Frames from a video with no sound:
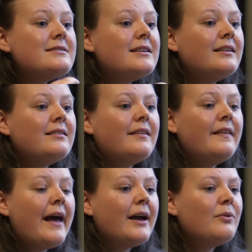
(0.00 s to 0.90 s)
is in the
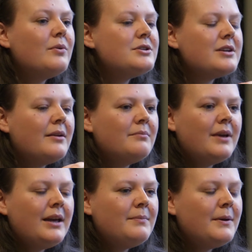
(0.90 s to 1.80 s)
language, and
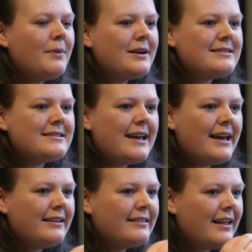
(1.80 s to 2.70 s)
maybe by
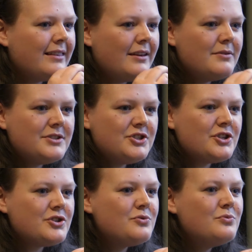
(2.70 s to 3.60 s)
saying that there is
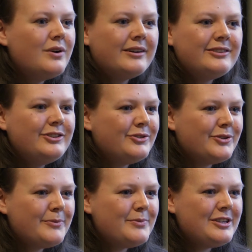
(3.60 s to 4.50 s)
just one
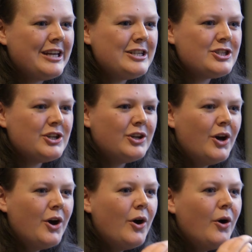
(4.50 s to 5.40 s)
interpretation,
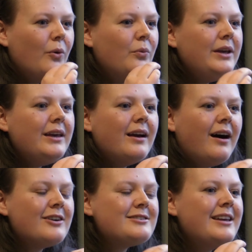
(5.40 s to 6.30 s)
we
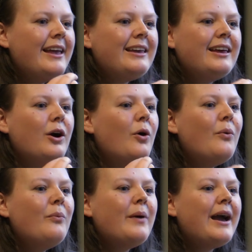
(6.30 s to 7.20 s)
are taking
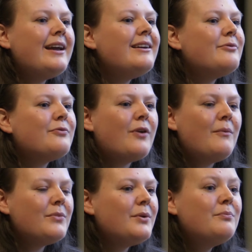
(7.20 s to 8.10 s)
away
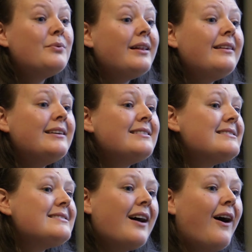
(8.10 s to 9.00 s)
from the
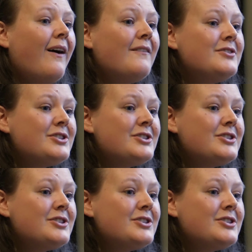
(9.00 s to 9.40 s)
brilliance of